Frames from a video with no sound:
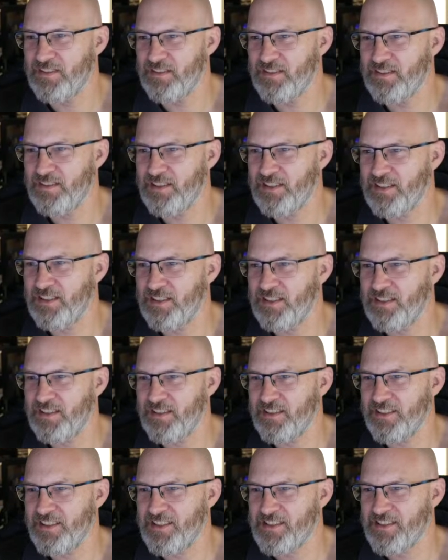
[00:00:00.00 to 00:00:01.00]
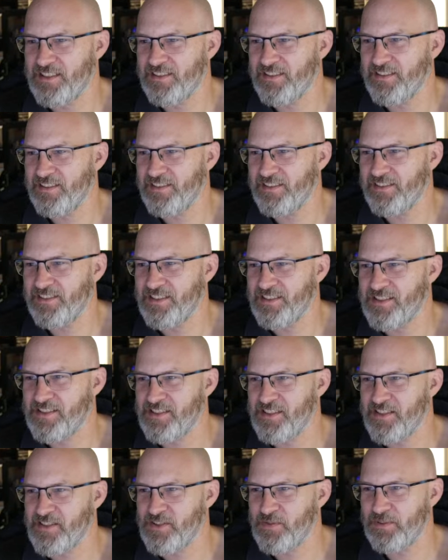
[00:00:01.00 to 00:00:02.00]
Yes, I know this is
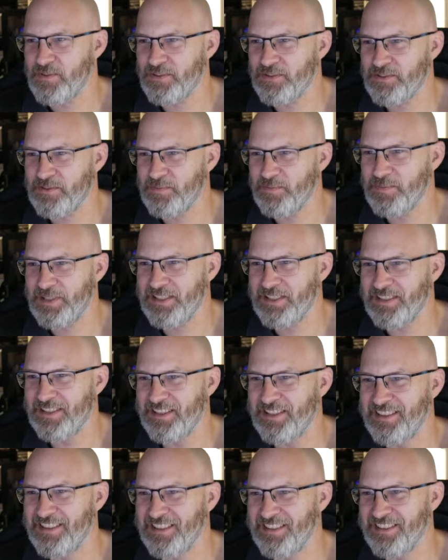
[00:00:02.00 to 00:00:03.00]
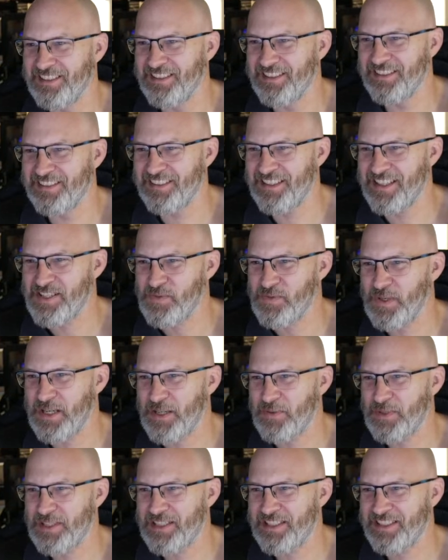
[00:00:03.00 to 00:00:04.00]
a squirrel, but that's why
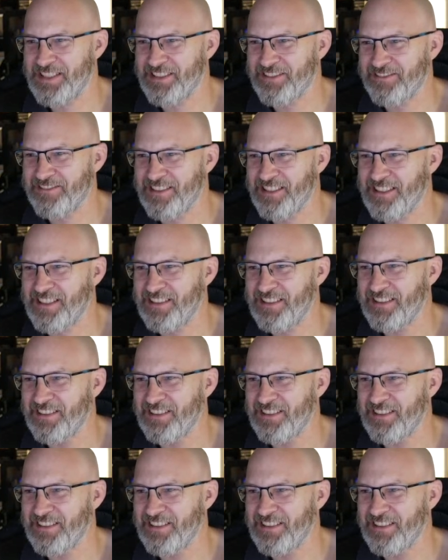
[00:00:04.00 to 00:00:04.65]
we're here, right?